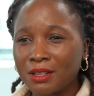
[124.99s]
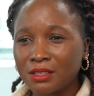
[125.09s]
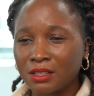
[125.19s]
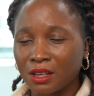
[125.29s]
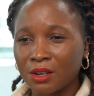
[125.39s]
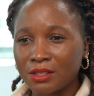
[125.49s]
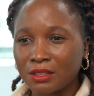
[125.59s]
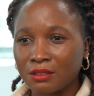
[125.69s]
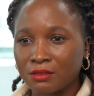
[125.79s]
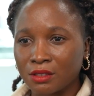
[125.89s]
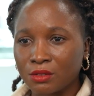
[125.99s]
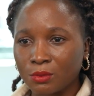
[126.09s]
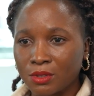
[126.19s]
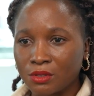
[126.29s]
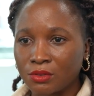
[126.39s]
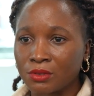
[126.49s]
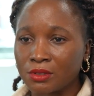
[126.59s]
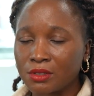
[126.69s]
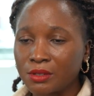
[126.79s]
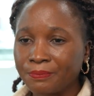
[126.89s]
asking ourselves these
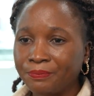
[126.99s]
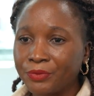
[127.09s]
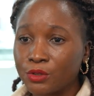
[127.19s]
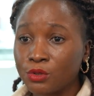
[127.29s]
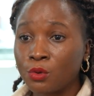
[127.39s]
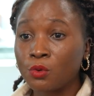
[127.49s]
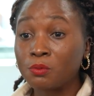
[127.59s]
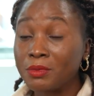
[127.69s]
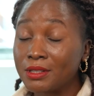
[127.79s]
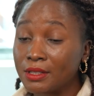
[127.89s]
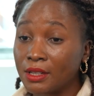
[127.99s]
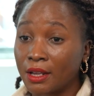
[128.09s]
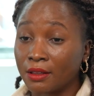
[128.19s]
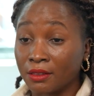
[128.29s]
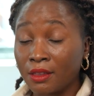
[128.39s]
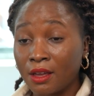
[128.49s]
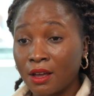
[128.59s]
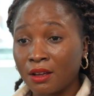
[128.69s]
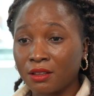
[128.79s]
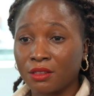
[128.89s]
questions. So we'd meet here and
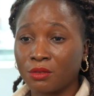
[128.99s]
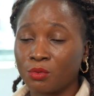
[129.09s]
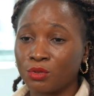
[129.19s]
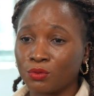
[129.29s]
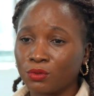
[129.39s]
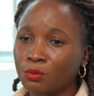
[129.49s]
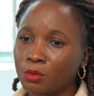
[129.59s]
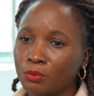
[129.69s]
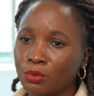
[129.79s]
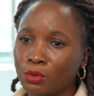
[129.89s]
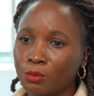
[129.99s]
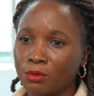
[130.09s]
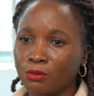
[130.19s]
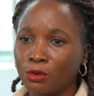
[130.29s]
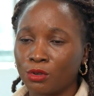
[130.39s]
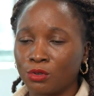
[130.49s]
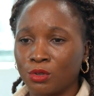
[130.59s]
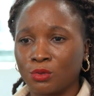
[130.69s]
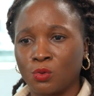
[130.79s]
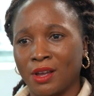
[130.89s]
there, three to four people. Before you knew
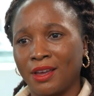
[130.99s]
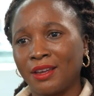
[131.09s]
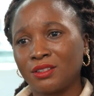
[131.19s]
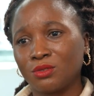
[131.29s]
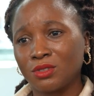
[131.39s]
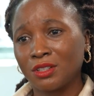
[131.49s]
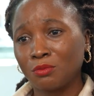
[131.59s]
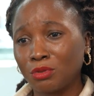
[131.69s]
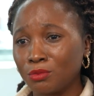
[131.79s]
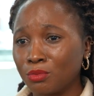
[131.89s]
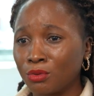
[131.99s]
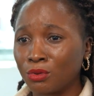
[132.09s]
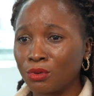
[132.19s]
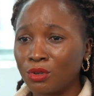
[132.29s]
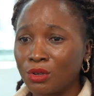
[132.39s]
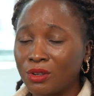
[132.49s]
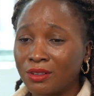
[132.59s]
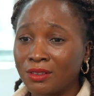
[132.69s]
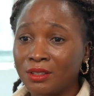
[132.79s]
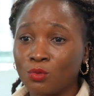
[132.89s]
it, we were eight to 10 people.
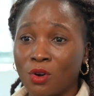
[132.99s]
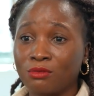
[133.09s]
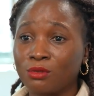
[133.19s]
Then we were